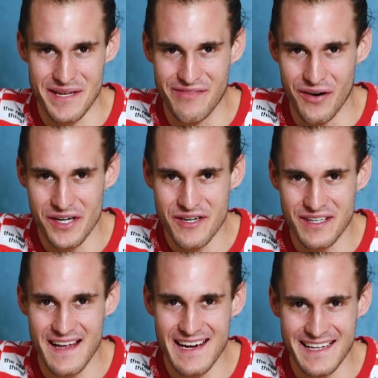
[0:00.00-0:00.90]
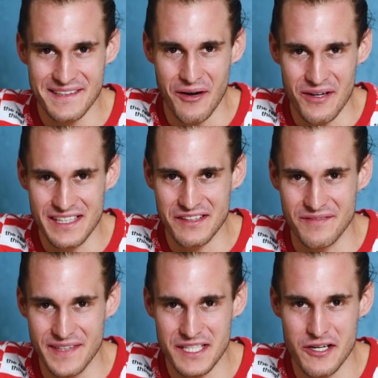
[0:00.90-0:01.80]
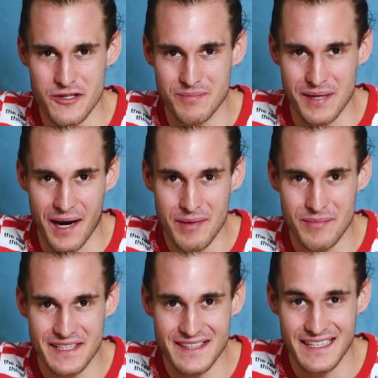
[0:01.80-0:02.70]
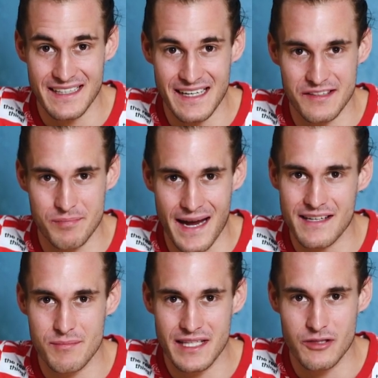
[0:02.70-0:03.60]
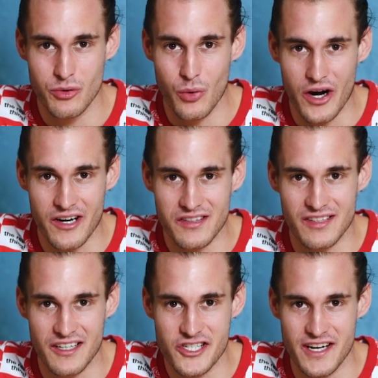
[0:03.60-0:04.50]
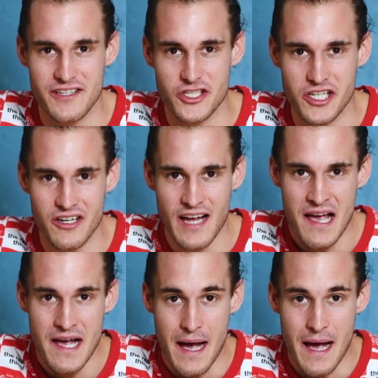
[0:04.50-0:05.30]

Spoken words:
Before you clicked on this video, you probably didn't expect me to wear such a shirt,